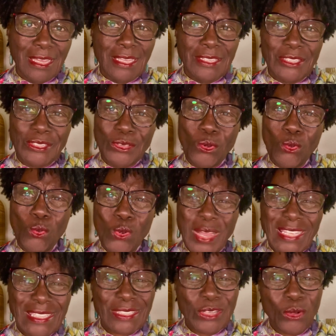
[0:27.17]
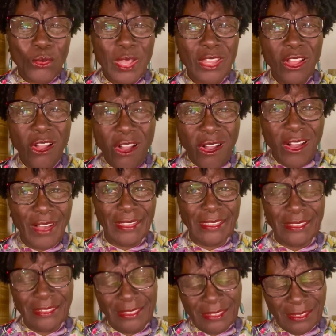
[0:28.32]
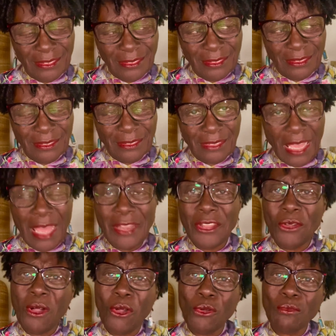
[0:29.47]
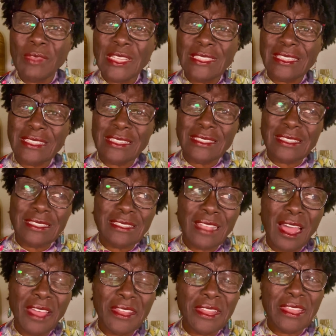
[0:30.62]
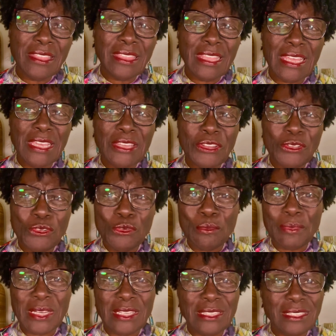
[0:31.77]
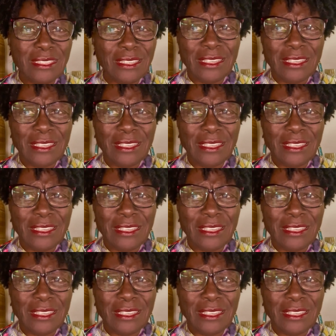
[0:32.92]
So what's going on? I know homelessness is not anything new, but